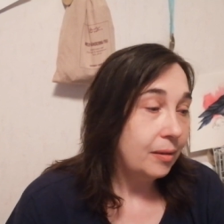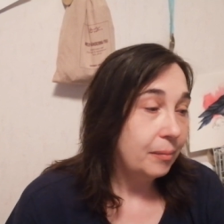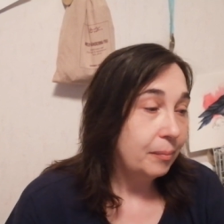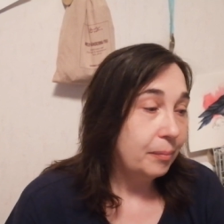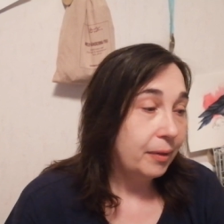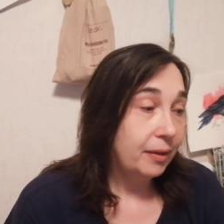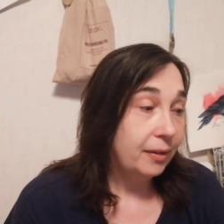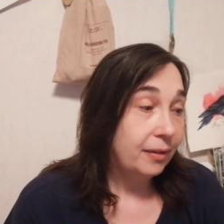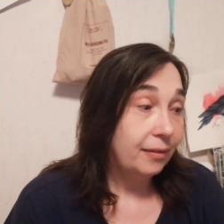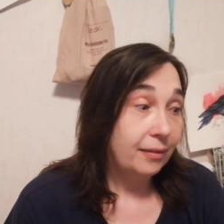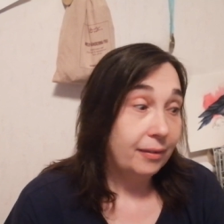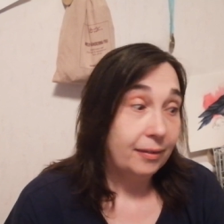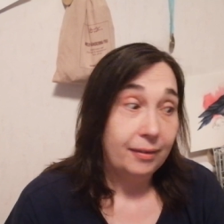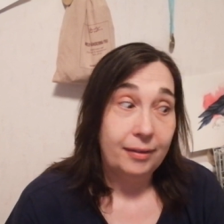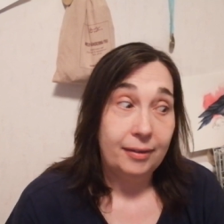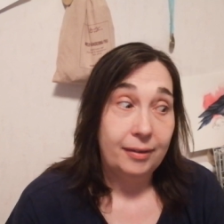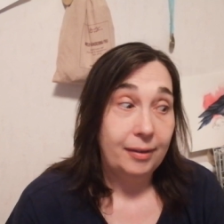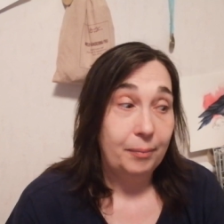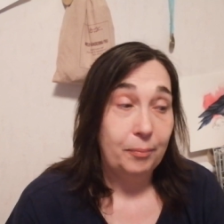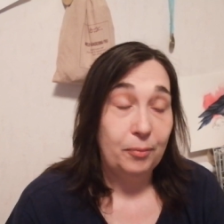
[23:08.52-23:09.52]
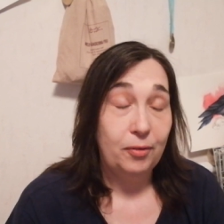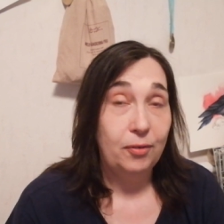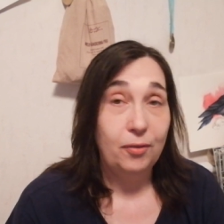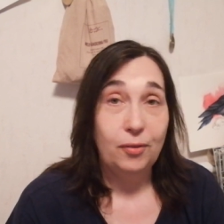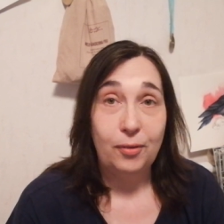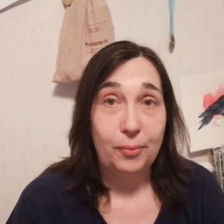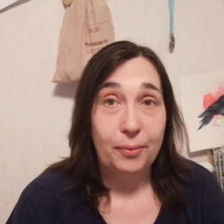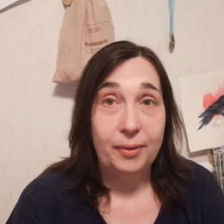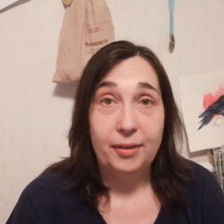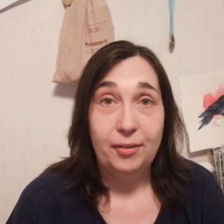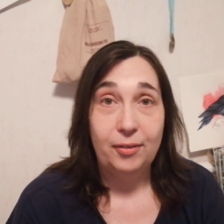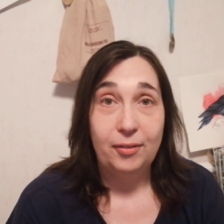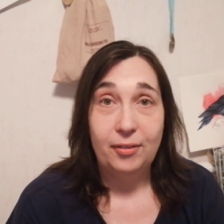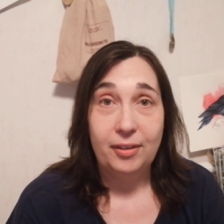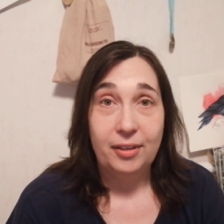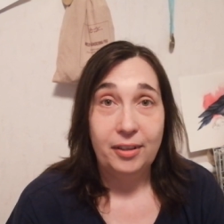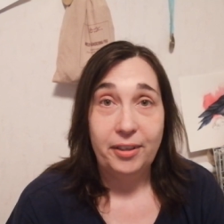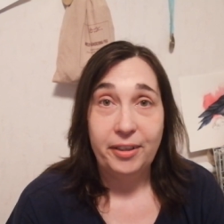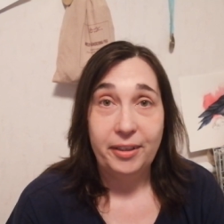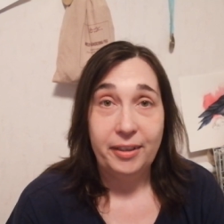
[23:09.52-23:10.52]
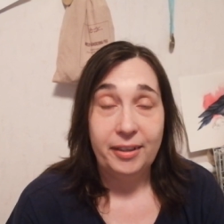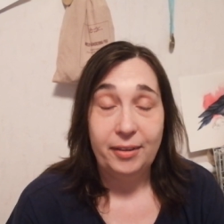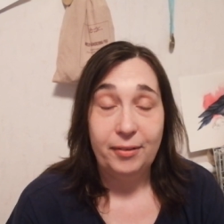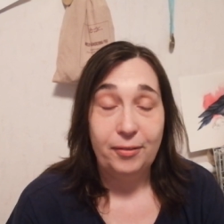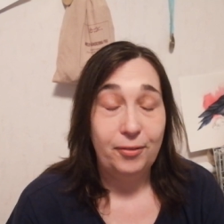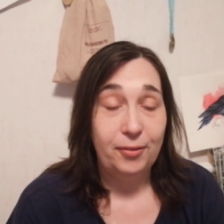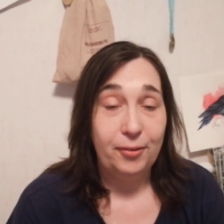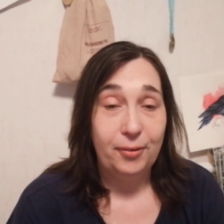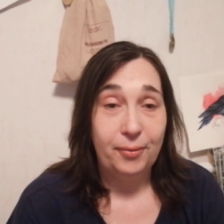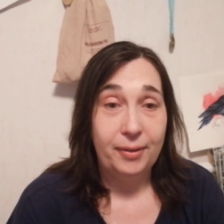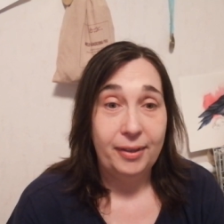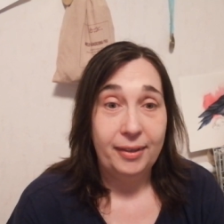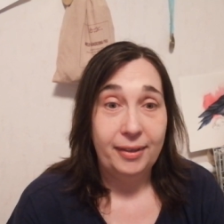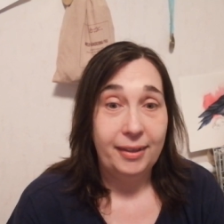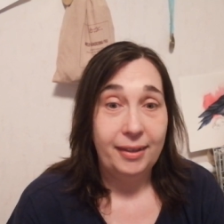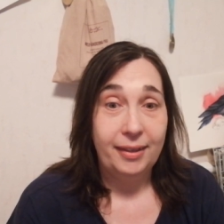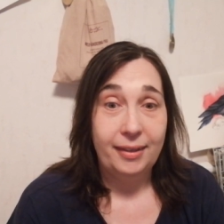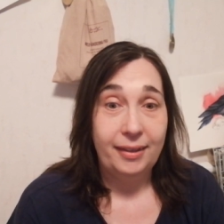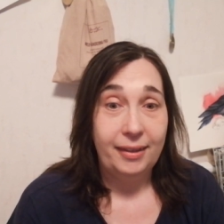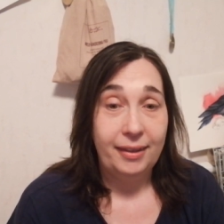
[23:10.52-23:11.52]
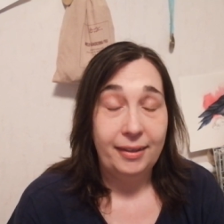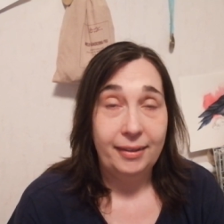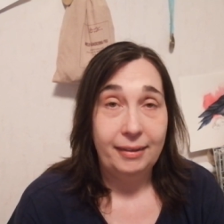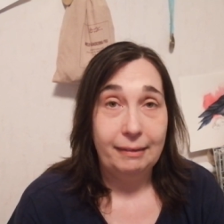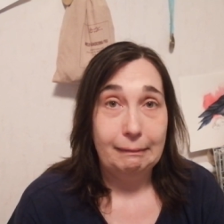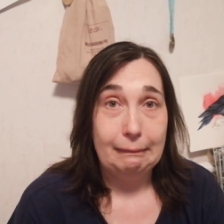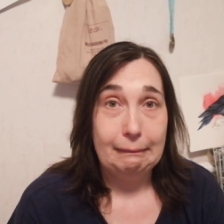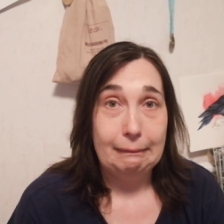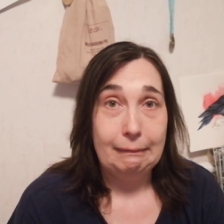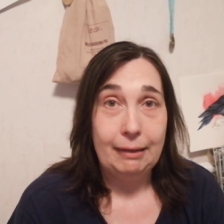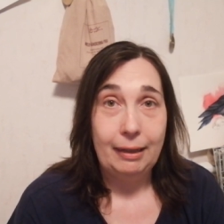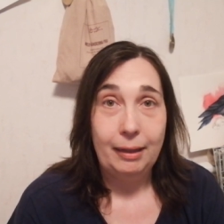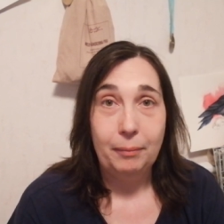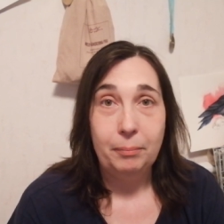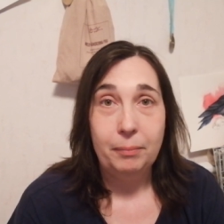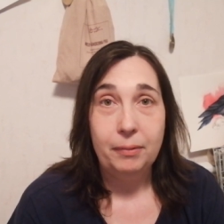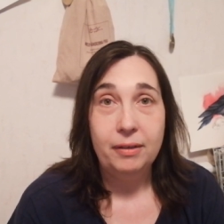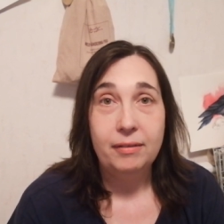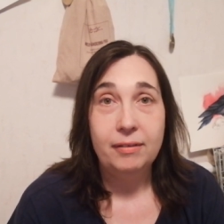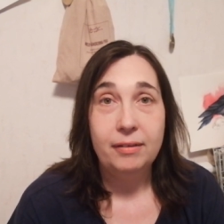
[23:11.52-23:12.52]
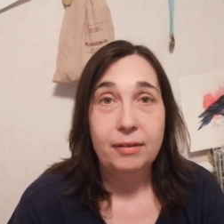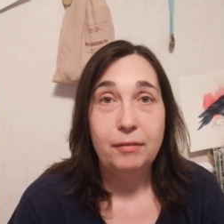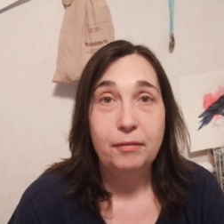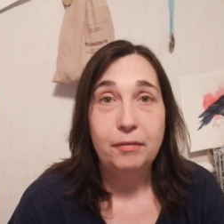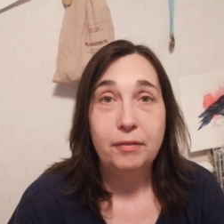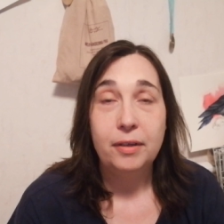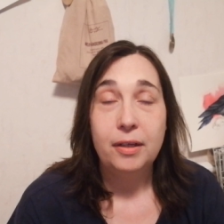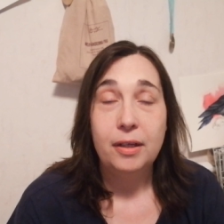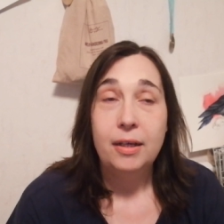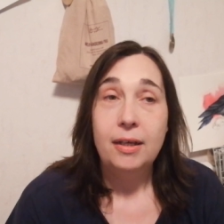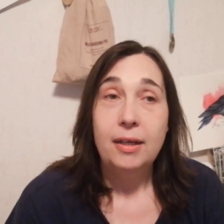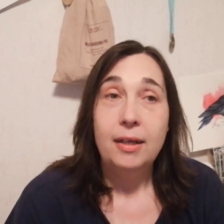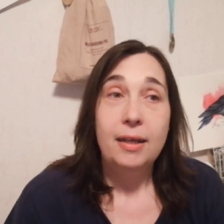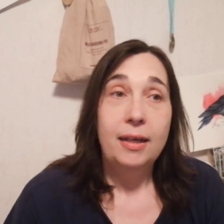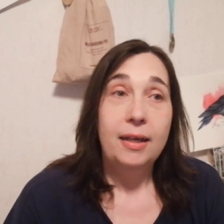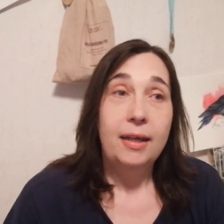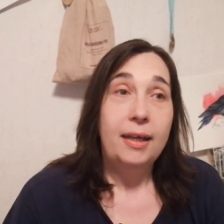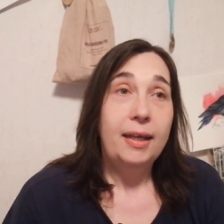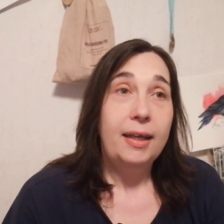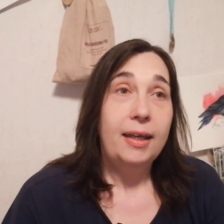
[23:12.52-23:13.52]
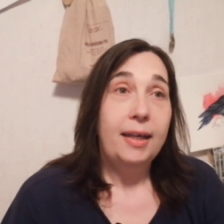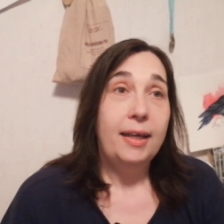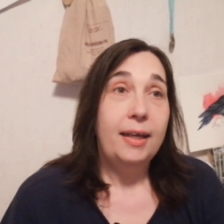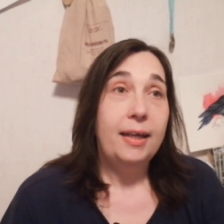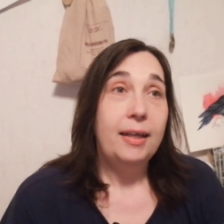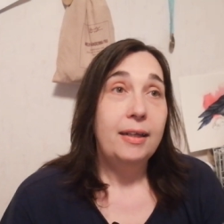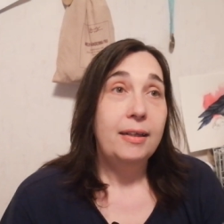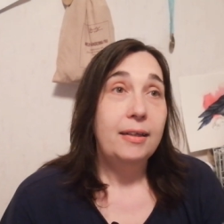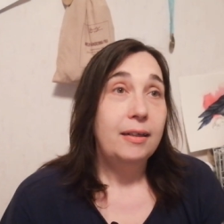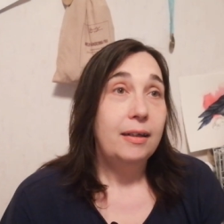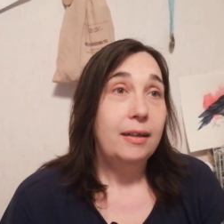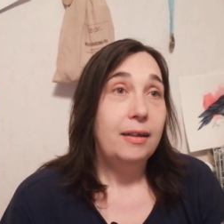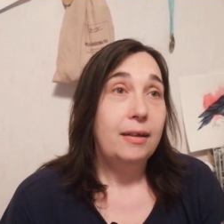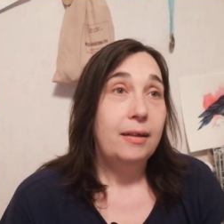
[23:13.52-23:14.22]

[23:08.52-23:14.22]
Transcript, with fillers: But I'm so into stitching now, so I can't like, oh, help myself. And